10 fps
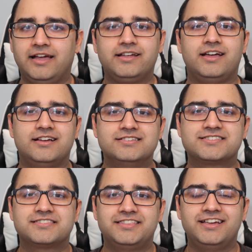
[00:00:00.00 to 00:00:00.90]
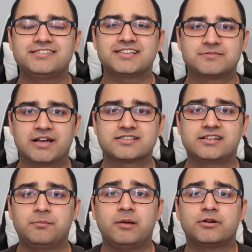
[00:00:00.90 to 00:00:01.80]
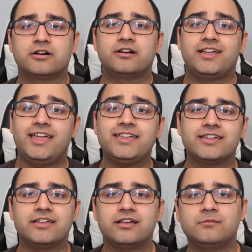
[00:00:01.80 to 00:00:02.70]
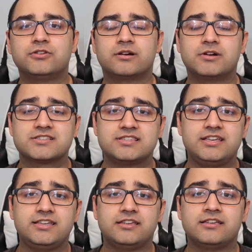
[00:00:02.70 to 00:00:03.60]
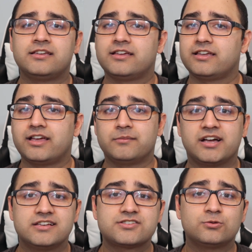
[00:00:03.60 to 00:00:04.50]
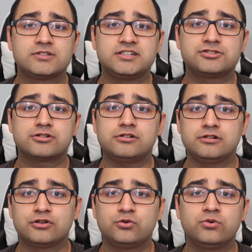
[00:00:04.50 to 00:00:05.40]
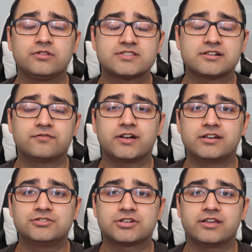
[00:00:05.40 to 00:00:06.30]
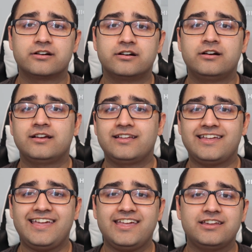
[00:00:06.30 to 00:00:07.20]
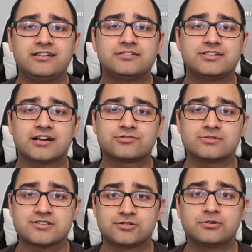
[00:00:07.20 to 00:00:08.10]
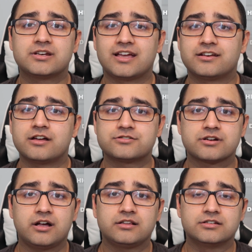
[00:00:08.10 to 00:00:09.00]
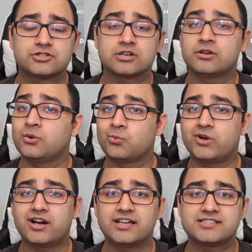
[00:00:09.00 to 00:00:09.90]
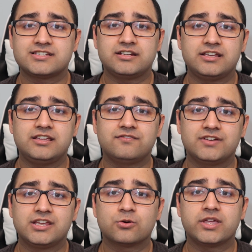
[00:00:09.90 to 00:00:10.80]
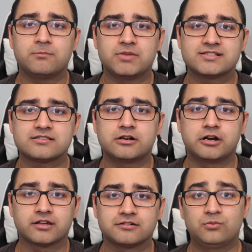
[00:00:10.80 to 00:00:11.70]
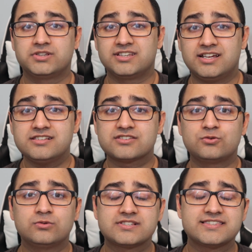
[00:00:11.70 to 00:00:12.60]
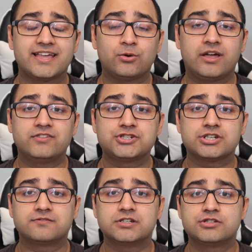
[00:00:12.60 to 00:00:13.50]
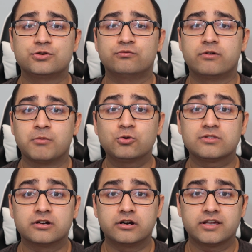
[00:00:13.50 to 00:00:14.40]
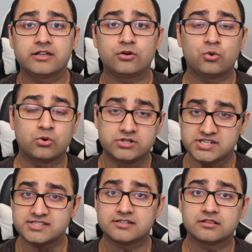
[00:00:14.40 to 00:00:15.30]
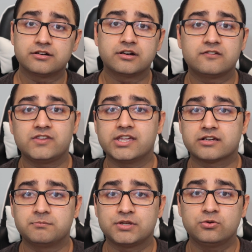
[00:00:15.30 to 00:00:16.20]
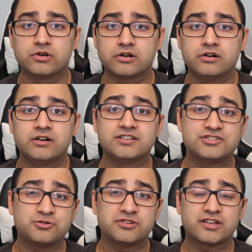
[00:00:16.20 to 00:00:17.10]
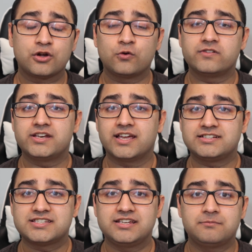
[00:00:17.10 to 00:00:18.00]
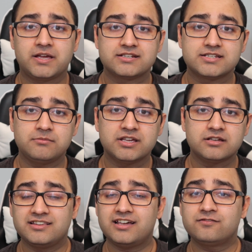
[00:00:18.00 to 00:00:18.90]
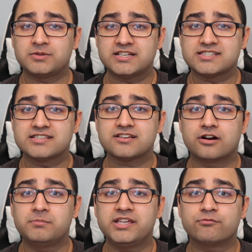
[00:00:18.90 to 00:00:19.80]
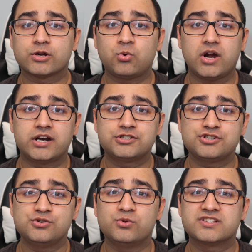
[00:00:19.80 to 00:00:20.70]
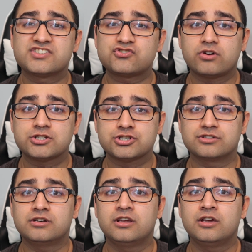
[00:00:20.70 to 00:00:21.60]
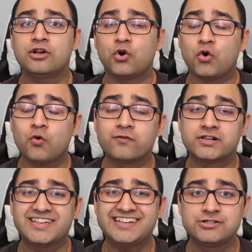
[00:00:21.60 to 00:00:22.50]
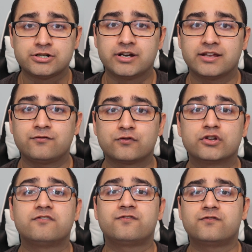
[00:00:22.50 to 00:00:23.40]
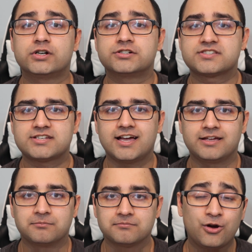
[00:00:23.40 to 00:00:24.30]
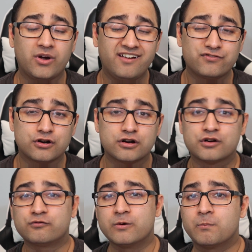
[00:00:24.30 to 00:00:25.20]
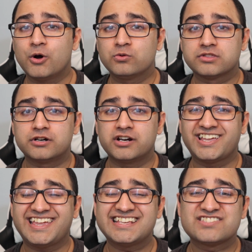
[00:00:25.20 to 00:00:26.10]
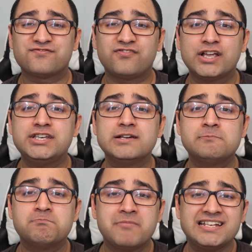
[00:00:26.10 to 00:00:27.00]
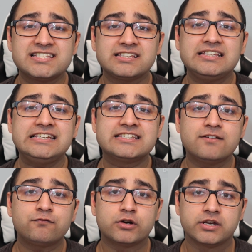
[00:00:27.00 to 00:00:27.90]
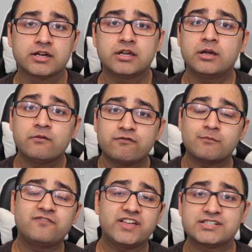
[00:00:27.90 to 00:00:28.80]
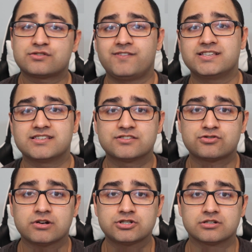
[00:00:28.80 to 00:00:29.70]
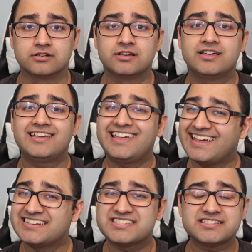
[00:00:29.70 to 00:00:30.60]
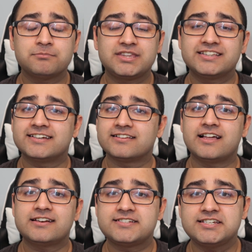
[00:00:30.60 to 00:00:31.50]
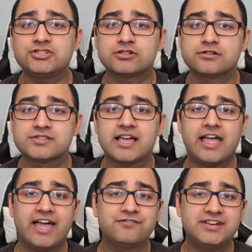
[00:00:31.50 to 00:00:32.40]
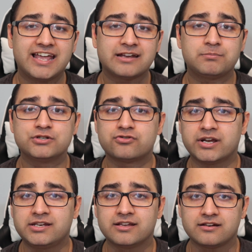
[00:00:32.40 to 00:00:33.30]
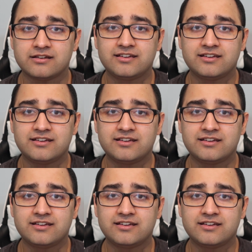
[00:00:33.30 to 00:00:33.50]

guys, this is Pakistani Pepper, aka Abdurrahman Siddiqui. I'm a high school teacher, Google certified educator, and doctoral student at Hunter College, where I study video game-based learning. With a lot of schools now having shifted to remote learning or distant learning via computer due to the COVID-19 pandemic, a lot of places are being required to do instruction over the internet for the first time. However, remote learning is fundamentally different from face-to-face instruction, and it's something that a lot of teachers have not been trained in.